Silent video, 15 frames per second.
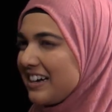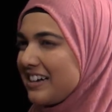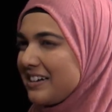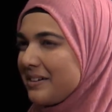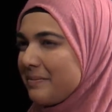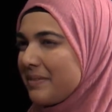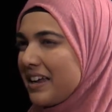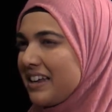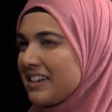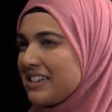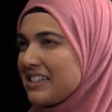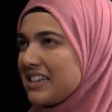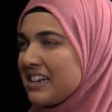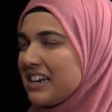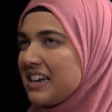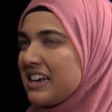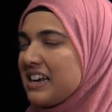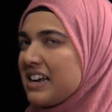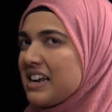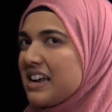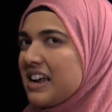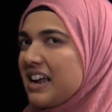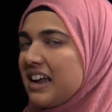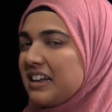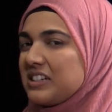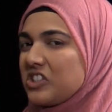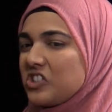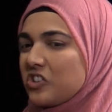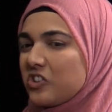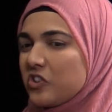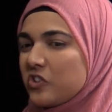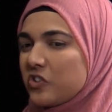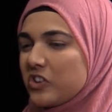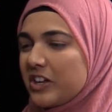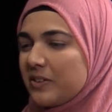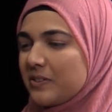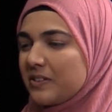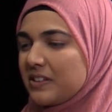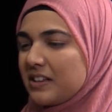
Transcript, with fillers: Um, and and so it,